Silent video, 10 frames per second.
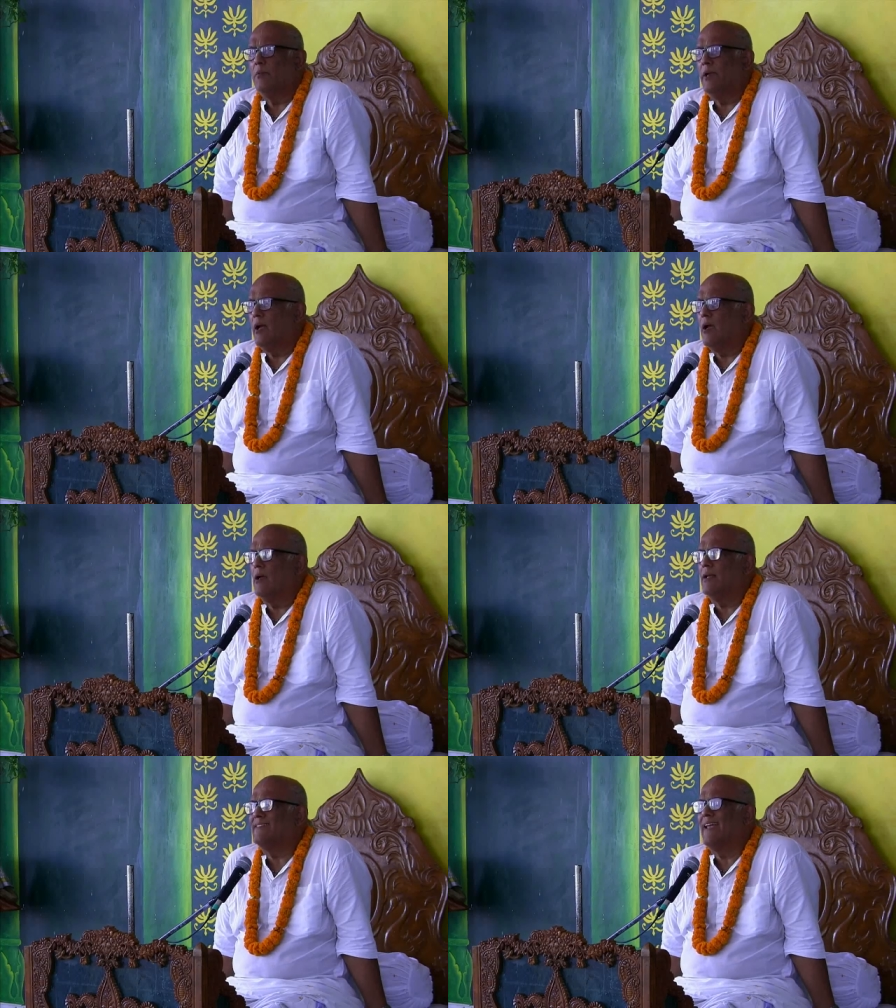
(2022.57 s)
We
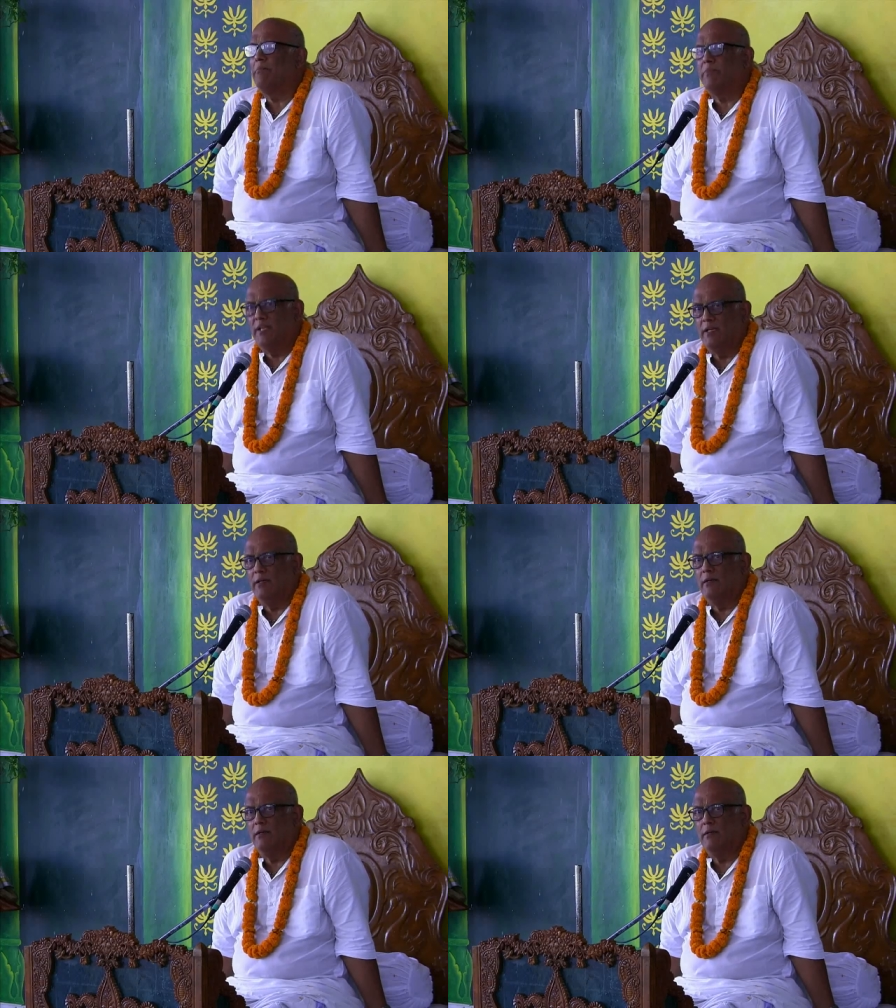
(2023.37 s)
are
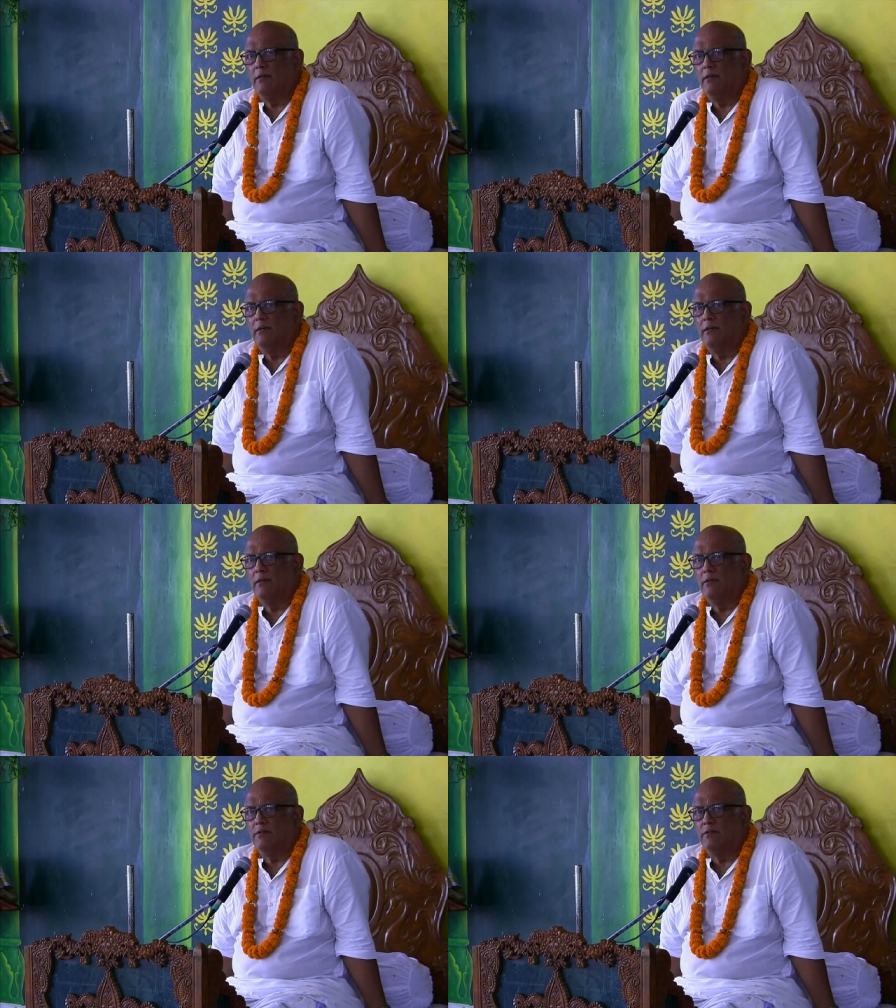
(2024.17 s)
attempting
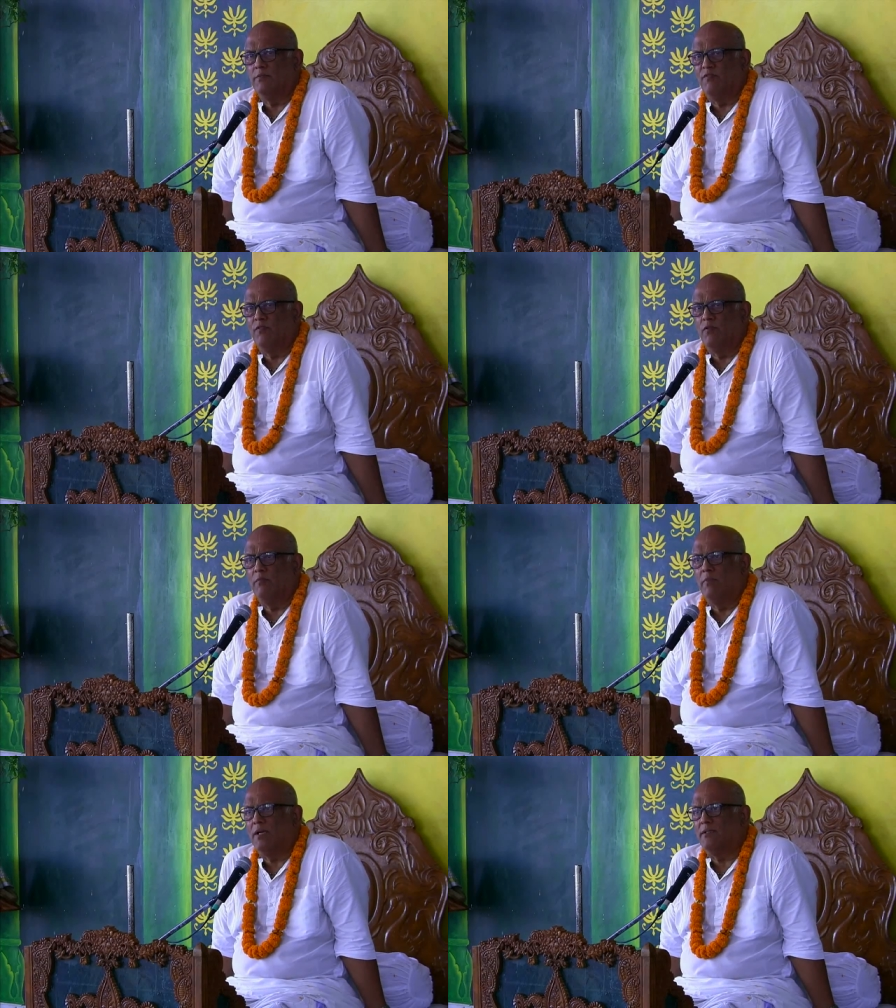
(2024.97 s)
to
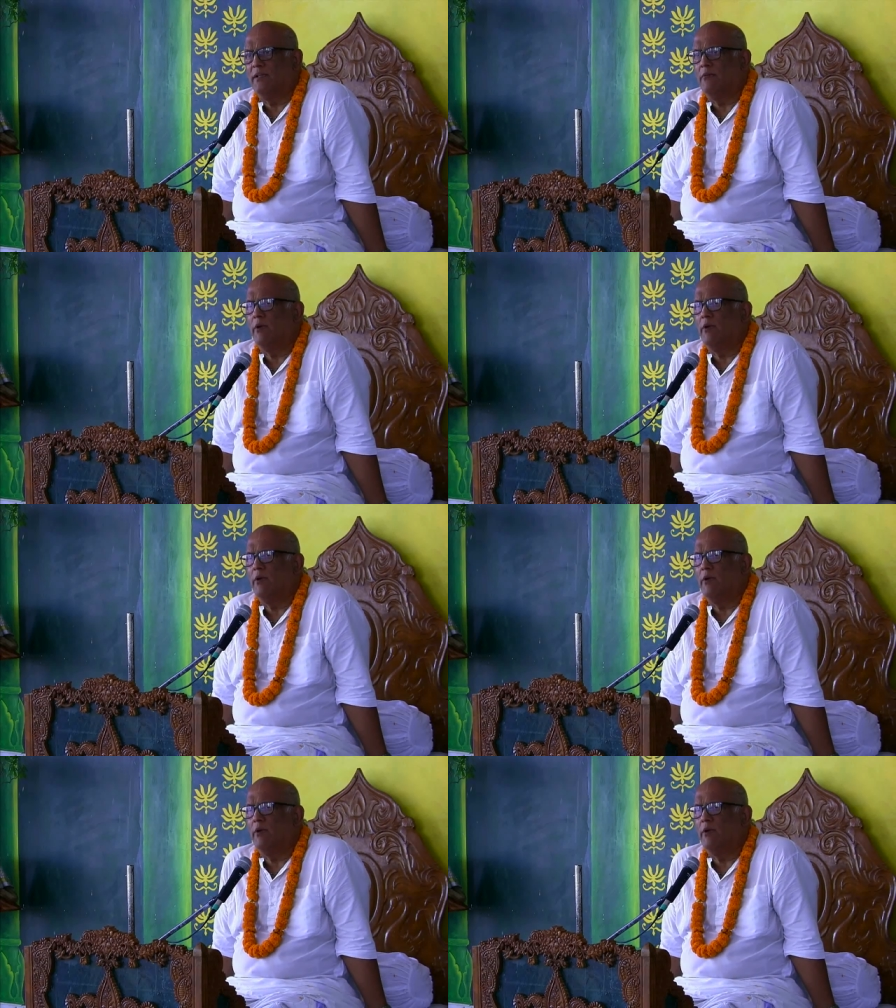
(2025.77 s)
perform bhakti.